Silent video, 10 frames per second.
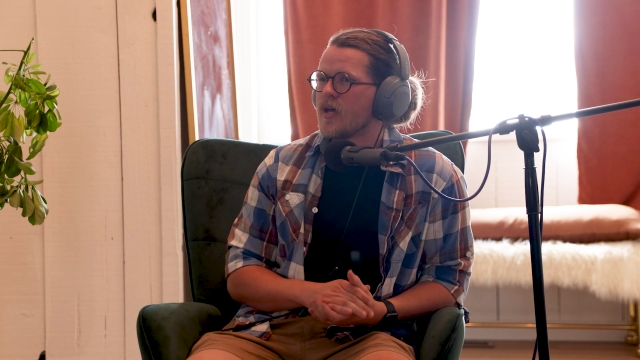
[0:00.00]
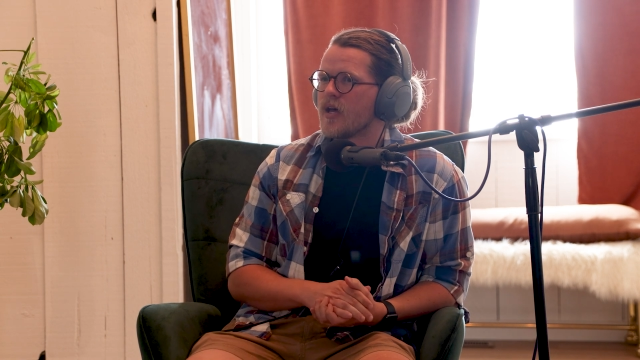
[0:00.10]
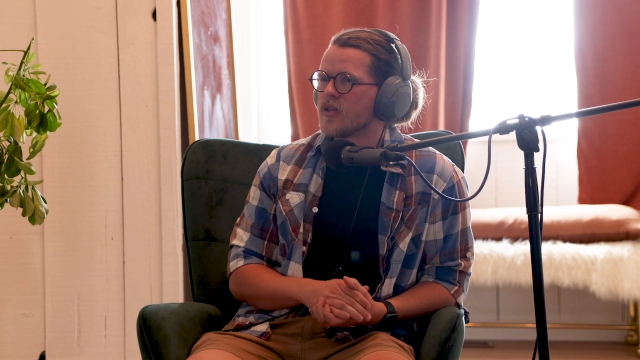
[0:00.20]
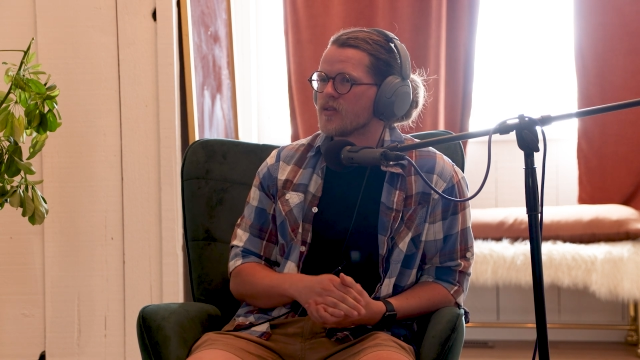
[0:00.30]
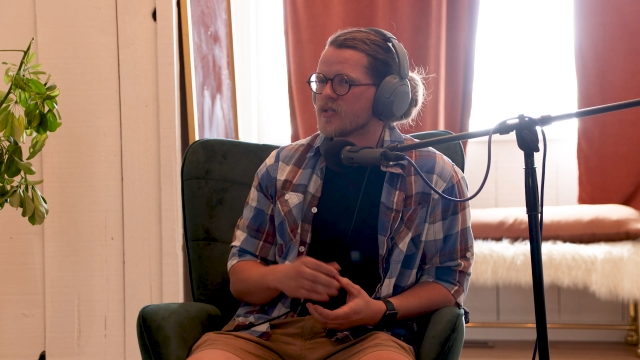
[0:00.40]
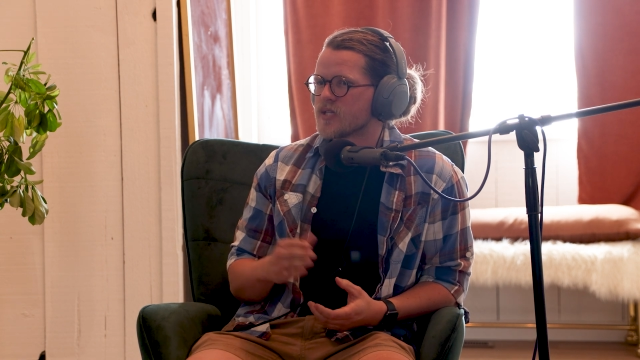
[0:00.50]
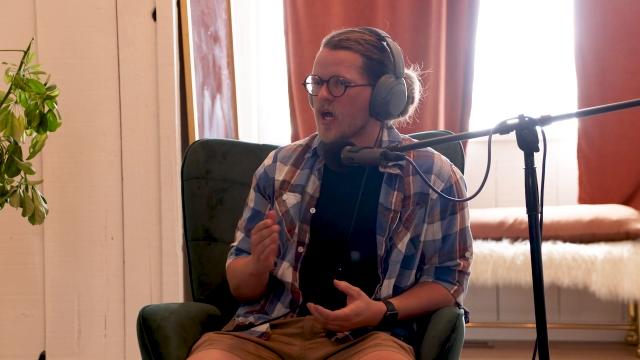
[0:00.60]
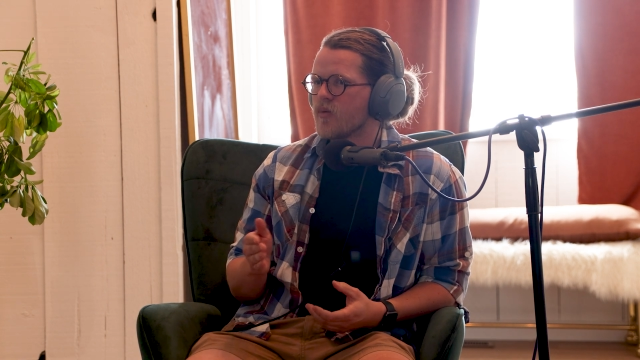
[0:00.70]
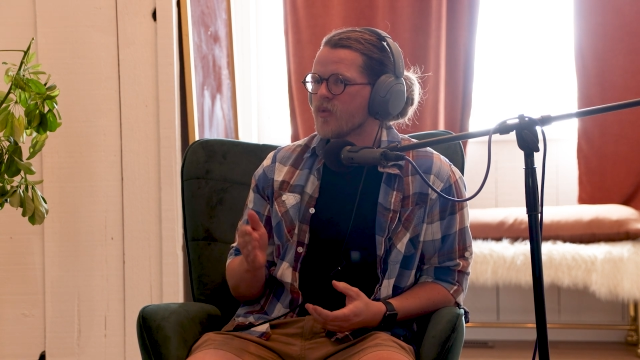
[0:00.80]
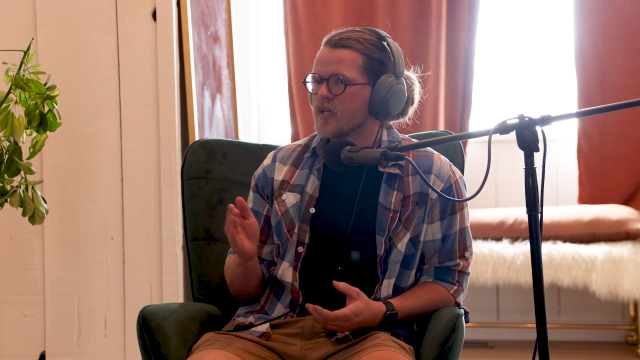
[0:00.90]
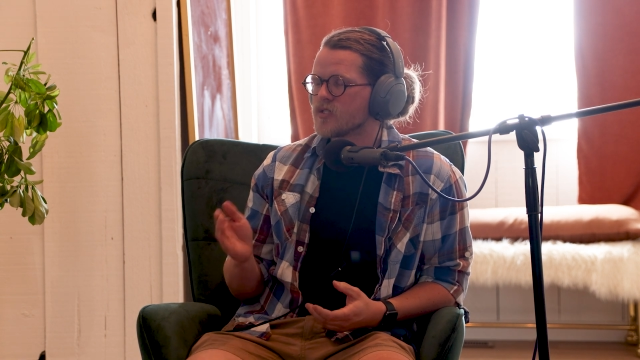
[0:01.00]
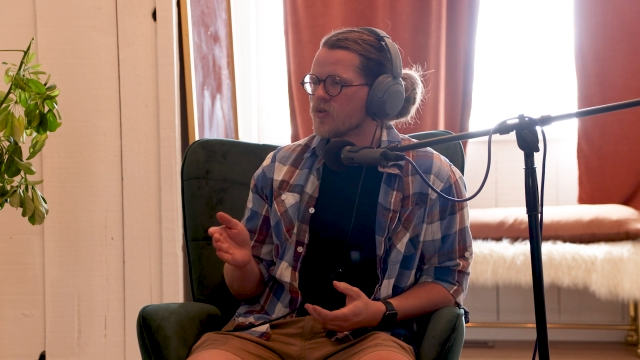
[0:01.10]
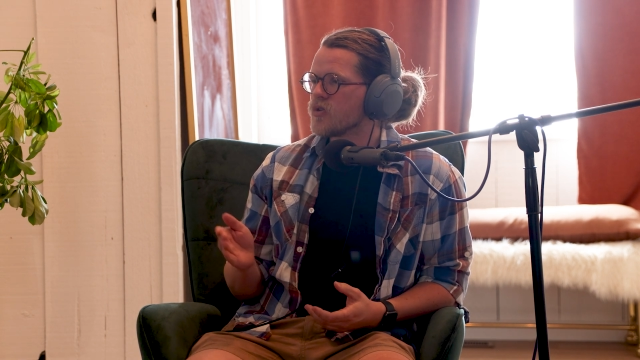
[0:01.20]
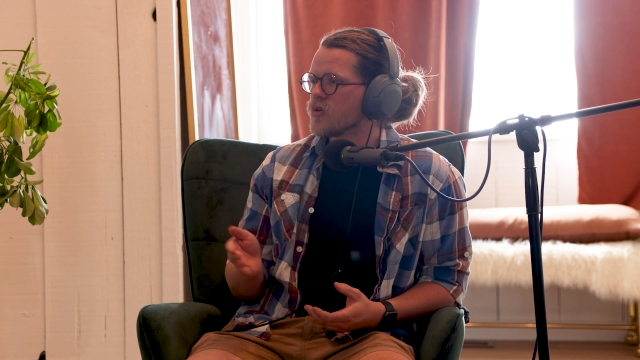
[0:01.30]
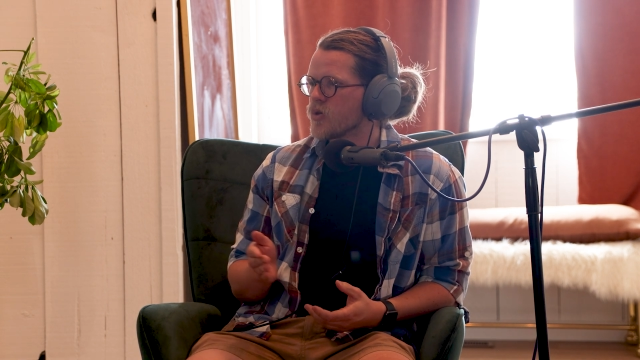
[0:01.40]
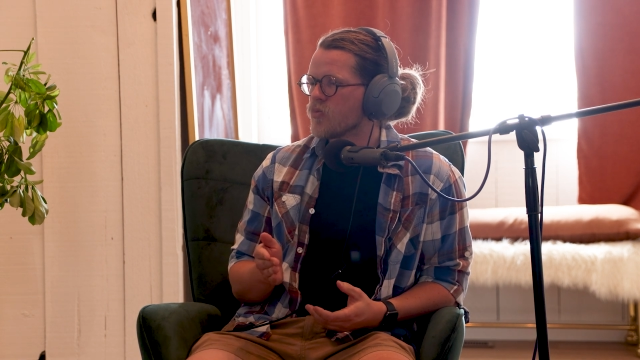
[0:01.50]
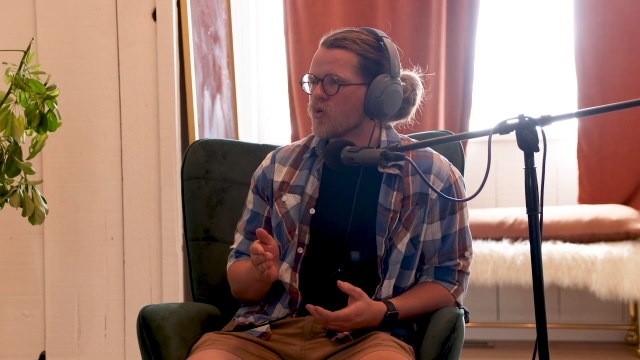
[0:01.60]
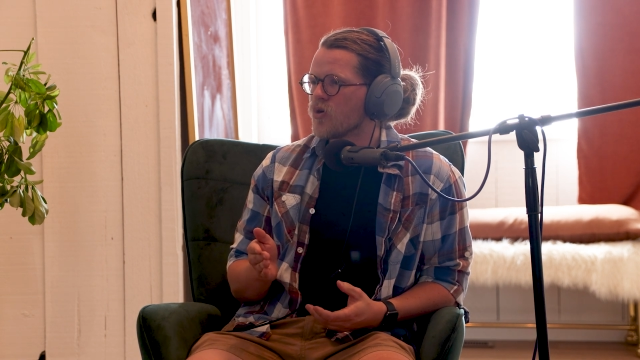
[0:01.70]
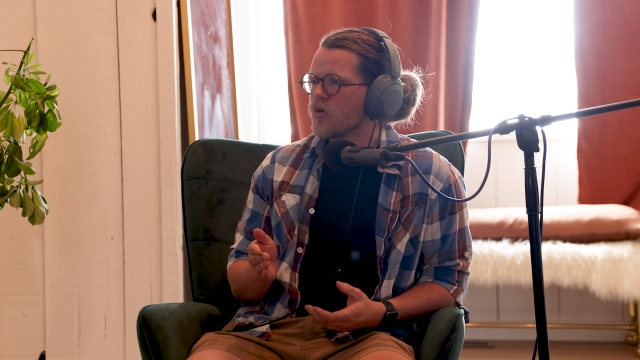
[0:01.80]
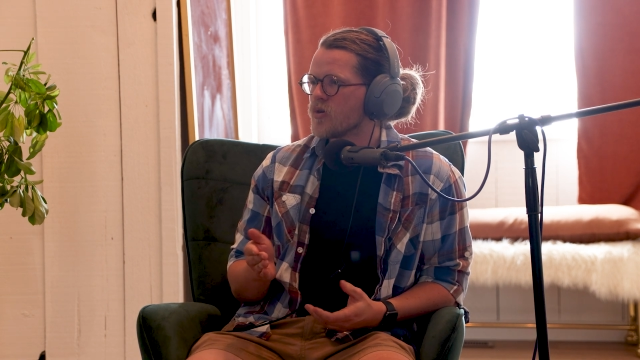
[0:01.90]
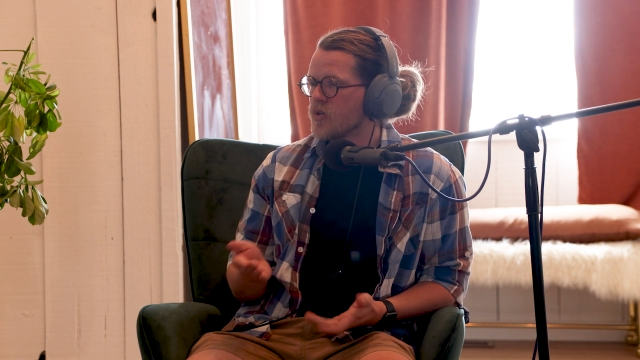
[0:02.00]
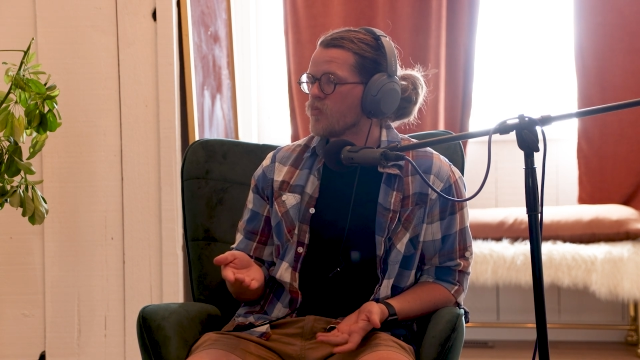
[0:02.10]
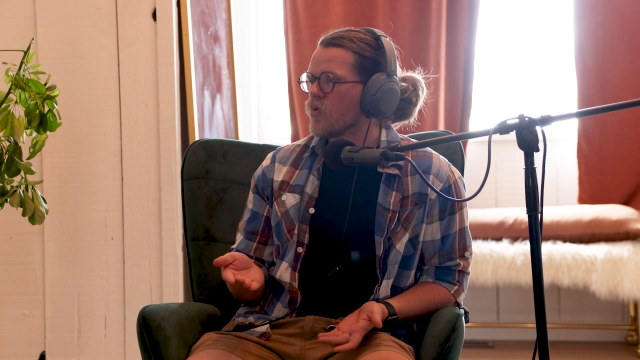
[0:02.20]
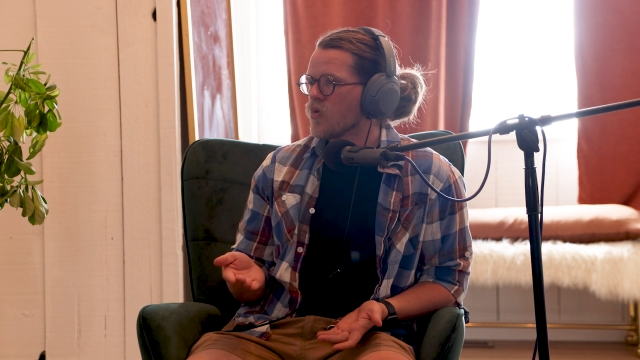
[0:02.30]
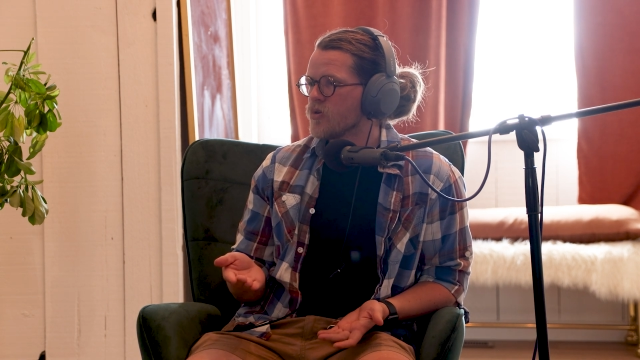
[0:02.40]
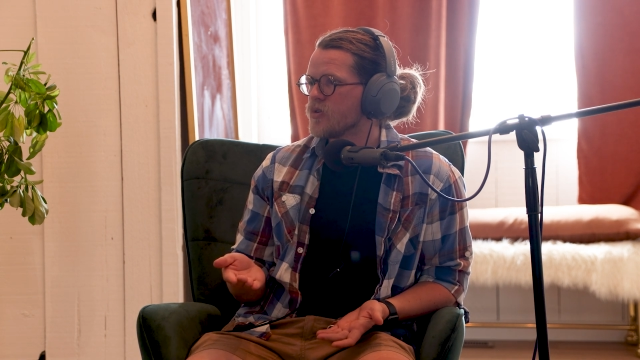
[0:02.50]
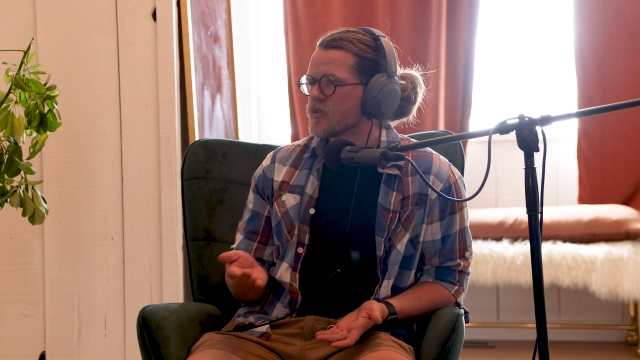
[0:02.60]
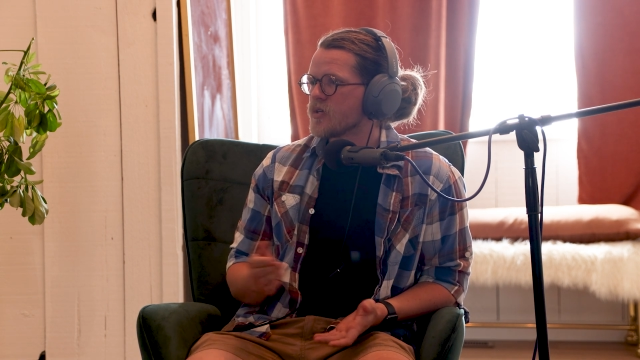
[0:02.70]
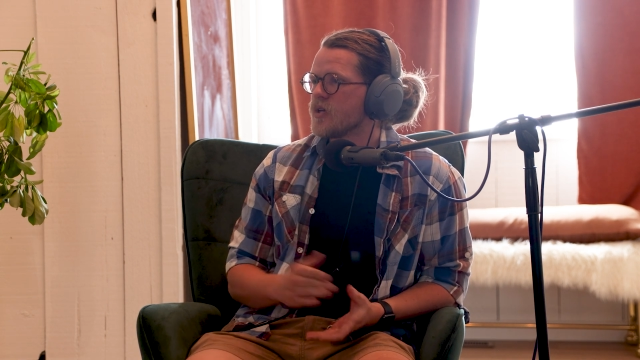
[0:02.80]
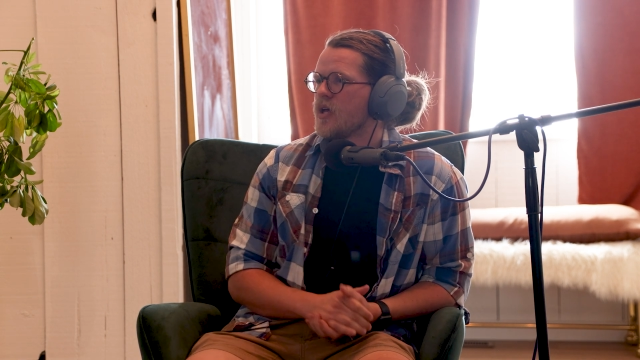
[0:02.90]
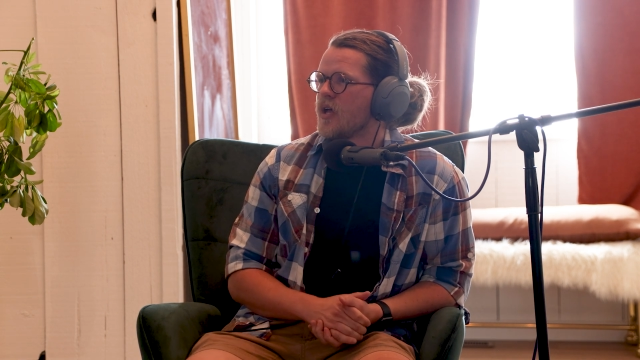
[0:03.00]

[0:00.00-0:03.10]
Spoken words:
and the timelines are a little bit more important.